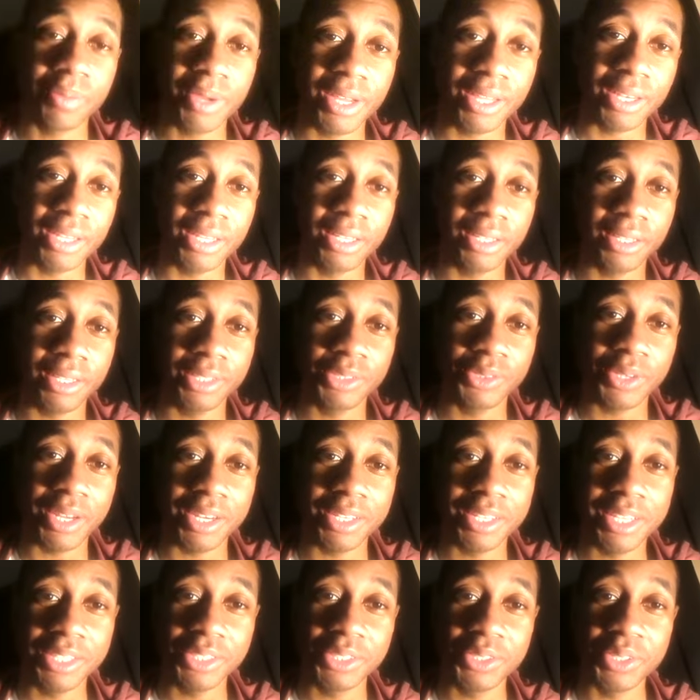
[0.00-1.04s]
I'm telling you, man,
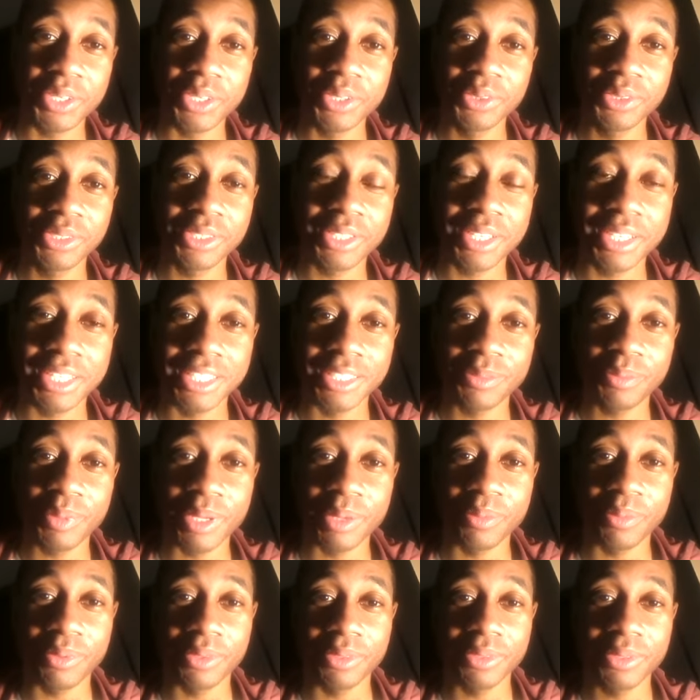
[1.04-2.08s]
they, they try to get you
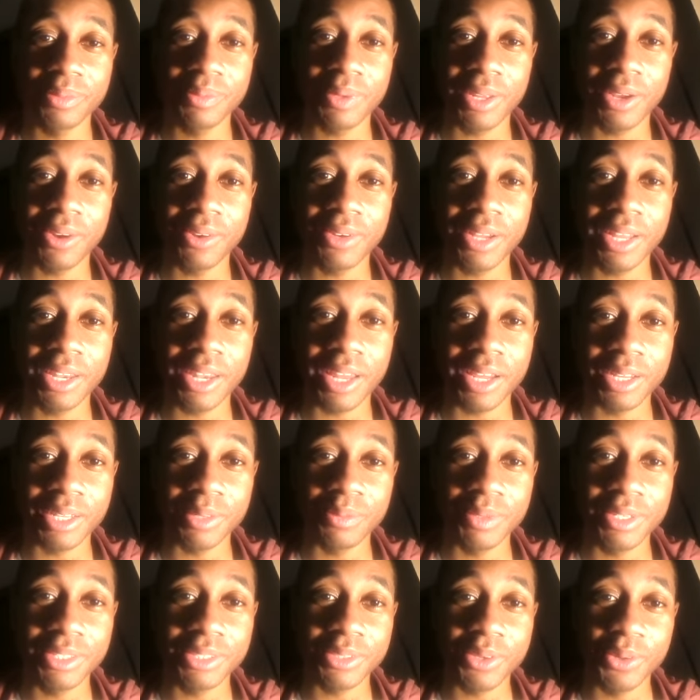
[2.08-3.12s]
used to these people. And you're like,
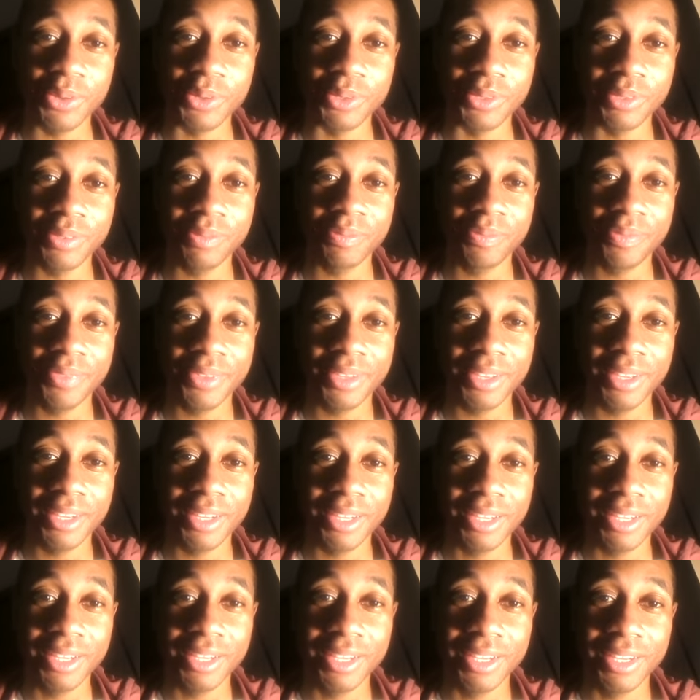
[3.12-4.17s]
oh, I like him. He's
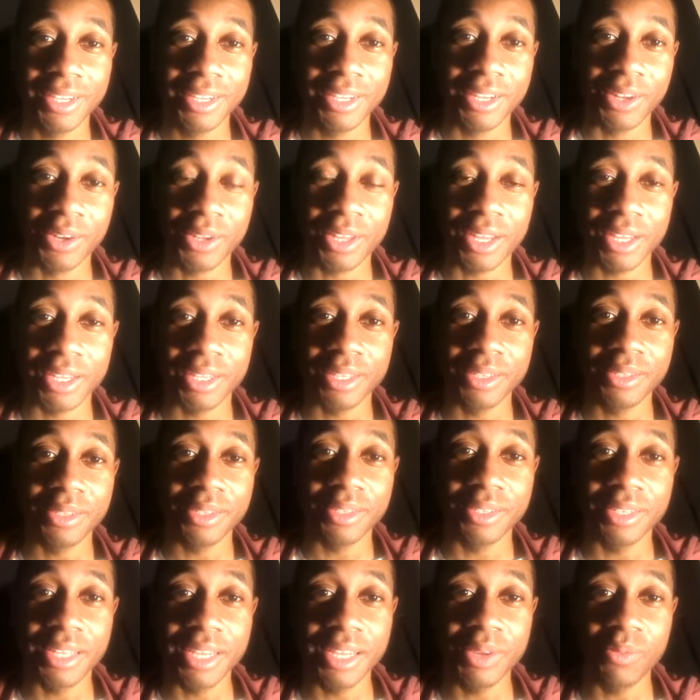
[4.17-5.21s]
cool.
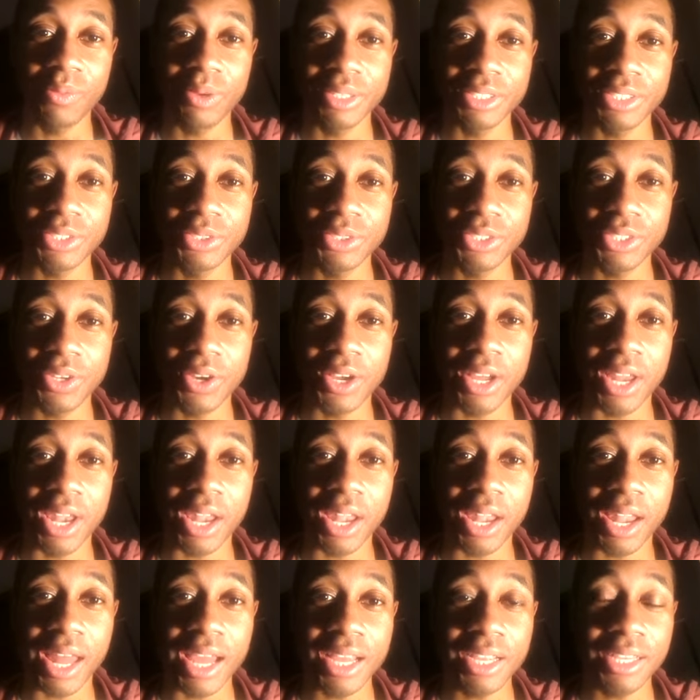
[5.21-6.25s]
Okay. Then once
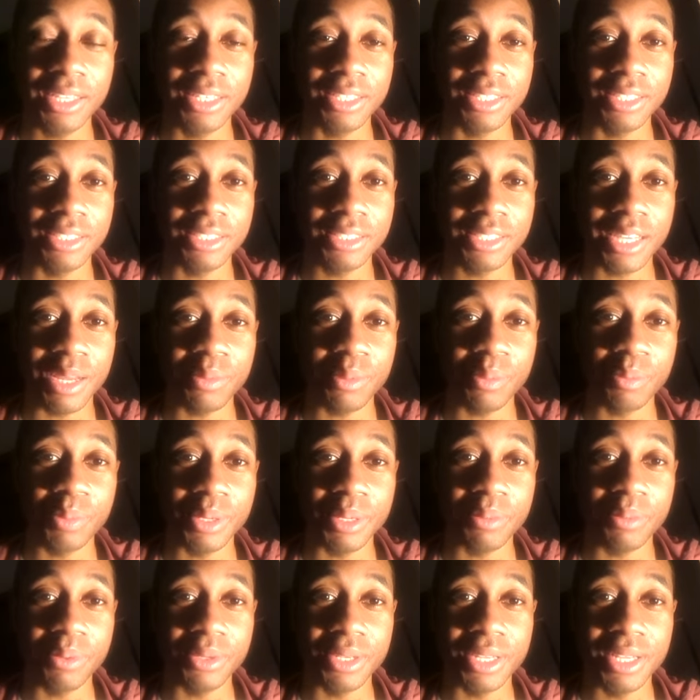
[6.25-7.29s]
you start liking
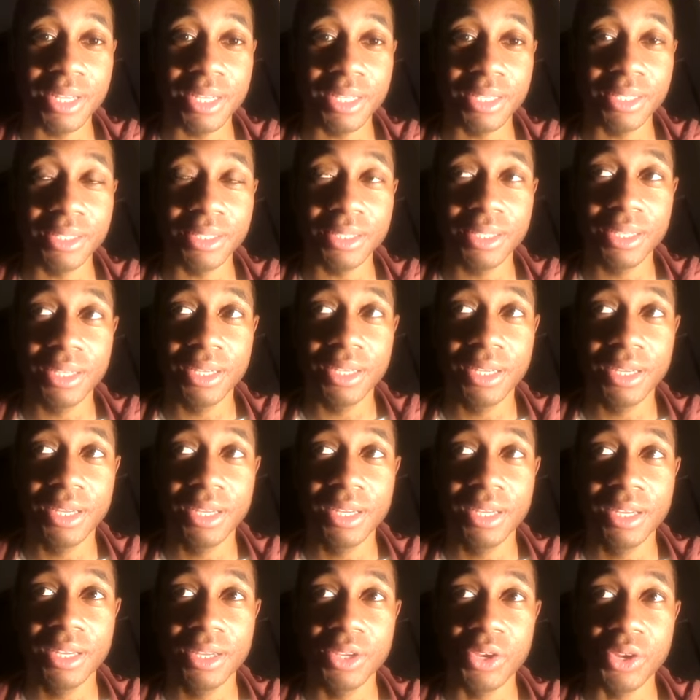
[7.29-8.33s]
these type of people,
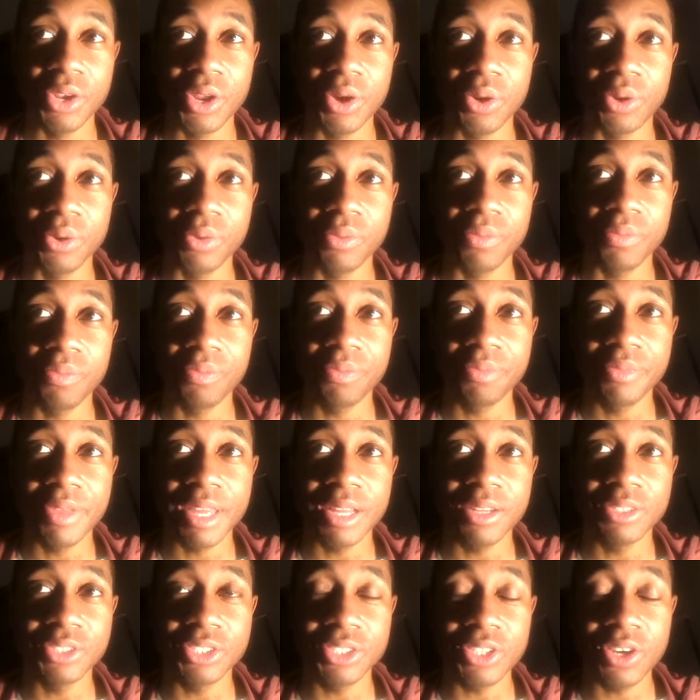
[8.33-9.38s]
then, you
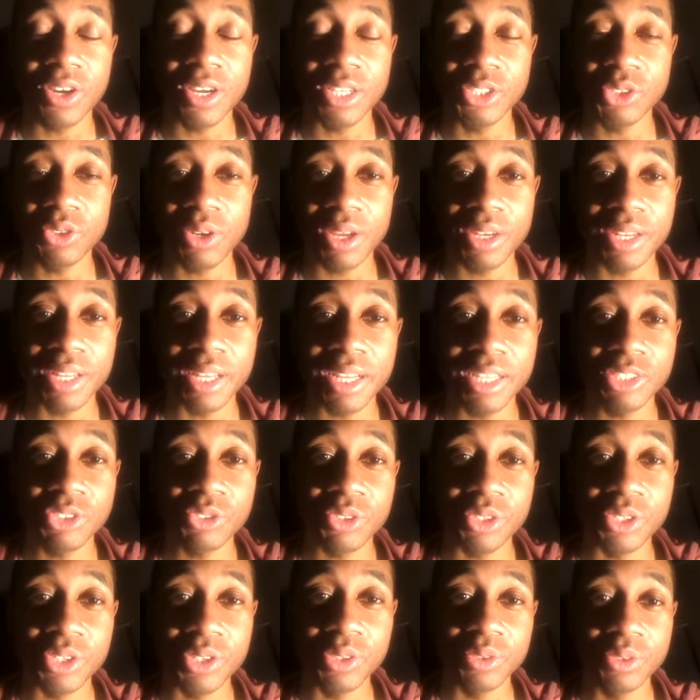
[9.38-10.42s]
know, they're going to start
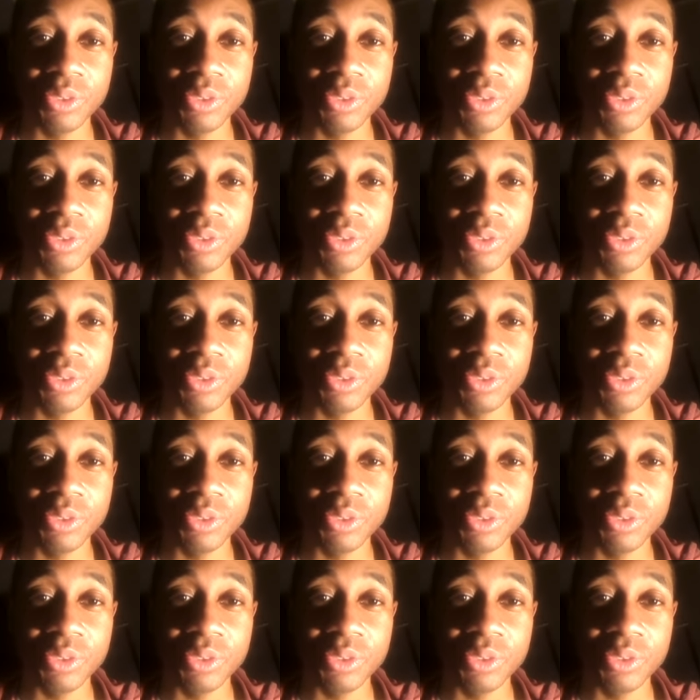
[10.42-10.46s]
trying to